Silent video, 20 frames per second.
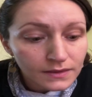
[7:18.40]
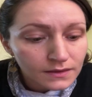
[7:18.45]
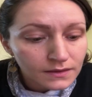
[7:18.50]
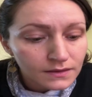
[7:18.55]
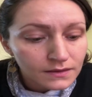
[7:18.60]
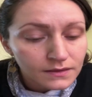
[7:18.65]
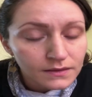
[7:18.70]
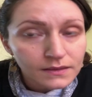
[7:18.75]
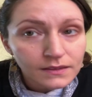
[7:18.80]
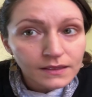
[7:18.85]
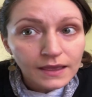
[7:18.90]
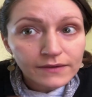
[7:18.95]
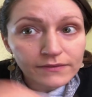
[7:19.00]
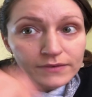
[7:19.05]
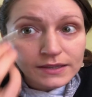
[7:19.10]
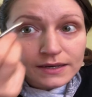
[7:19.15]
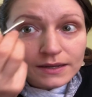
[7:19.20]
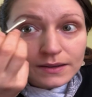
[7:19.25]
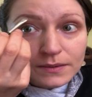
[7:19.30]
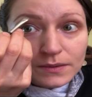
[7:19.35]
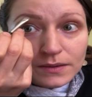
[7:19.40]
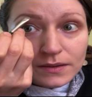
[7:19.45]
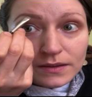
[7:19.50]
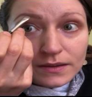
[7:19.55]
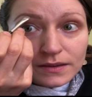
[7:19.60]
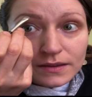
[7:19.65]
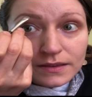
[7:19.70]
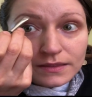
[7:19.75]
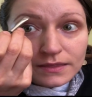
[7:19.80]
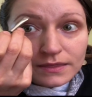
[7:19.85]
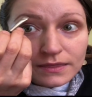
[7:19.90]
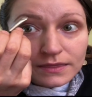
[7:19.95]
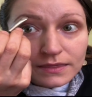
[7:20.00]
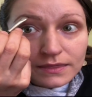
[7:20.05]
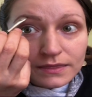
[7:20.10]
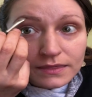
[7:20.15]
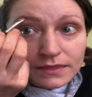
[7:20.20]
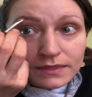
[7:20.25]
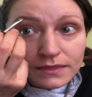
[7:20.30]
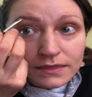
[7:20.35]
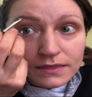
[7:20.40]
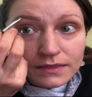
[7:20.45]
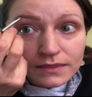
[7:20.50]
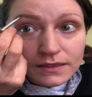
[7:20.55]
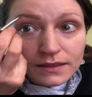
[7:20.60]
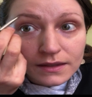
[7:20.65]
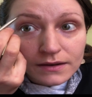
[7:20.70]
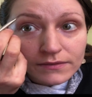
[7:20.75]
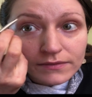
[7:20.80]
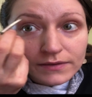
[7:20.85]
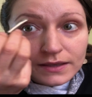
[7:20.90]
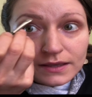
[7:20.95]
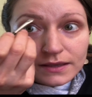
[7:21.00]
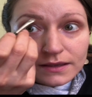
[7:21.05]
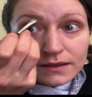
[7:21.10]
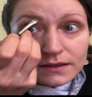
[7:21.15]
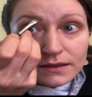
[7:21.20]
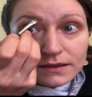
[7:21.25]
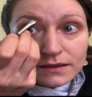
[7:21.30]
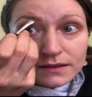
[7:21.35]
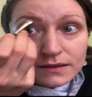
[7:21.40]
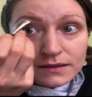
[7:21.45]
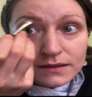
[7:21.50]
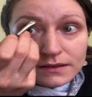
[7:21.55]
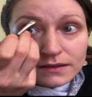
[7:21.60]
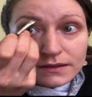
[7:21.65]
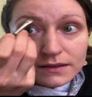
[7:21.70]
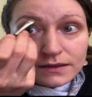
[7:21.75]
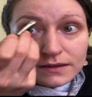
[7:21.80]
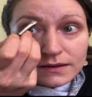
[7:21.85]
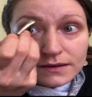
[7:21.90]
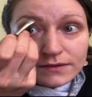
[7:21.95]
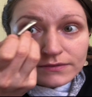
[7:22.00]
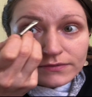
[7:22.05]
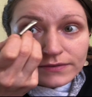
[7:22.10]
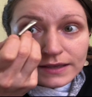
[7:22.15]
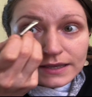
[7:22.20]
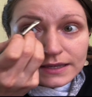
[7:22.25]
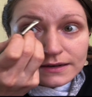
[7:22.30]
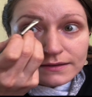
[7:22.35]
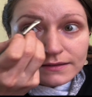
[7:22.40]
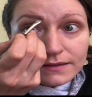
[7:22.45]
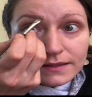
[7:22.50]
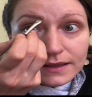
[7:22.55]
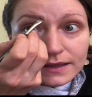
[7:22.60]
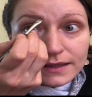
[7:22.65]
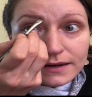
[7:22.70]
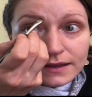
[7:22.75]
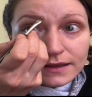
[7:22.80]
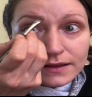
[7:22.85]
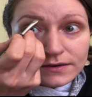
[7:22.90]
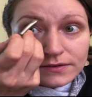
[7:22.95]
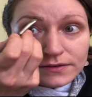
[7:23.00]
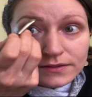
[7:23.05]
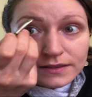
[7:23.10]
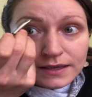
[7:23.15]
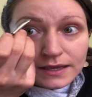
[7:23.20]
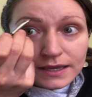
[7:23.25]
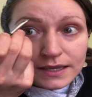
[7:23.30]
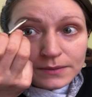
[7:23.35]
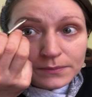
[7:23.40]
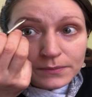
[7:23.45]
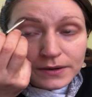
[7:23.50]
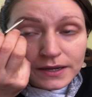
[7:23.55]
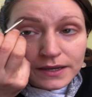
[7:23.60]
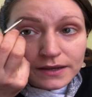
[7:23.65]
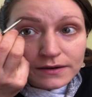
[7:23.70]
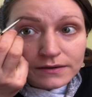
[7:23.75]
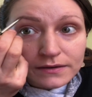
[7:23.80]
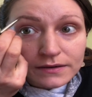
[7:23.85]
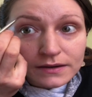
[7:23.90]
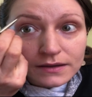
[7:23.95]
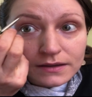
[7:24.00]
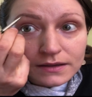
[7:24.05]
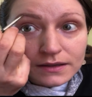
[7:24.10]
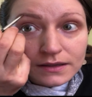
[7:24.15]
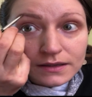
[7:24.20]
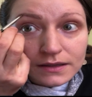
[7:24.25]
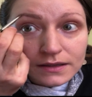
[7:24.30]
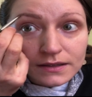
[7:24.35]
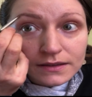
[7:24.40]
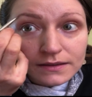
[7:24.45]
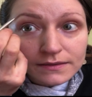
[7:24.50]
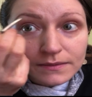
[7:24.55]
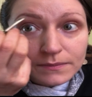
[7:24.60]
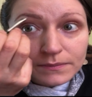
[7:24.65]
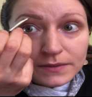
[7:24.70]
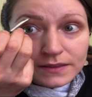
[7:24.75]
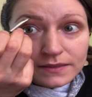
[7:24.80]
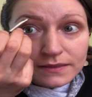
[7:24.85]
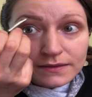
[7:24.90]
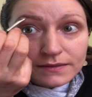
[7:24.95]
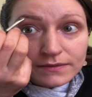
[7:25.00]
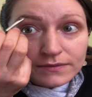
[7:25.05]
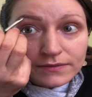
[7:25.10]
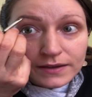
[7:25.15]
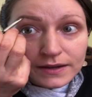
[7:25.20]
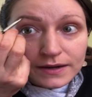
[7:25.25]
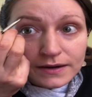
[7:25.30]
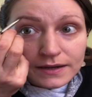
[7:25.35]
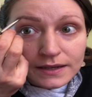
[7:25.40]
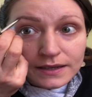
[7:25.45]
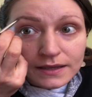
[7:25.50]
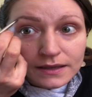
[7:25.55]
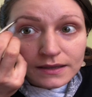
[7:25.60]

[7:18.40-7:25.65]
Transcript: Having a kind of a defined line under the eyebrow, something that's very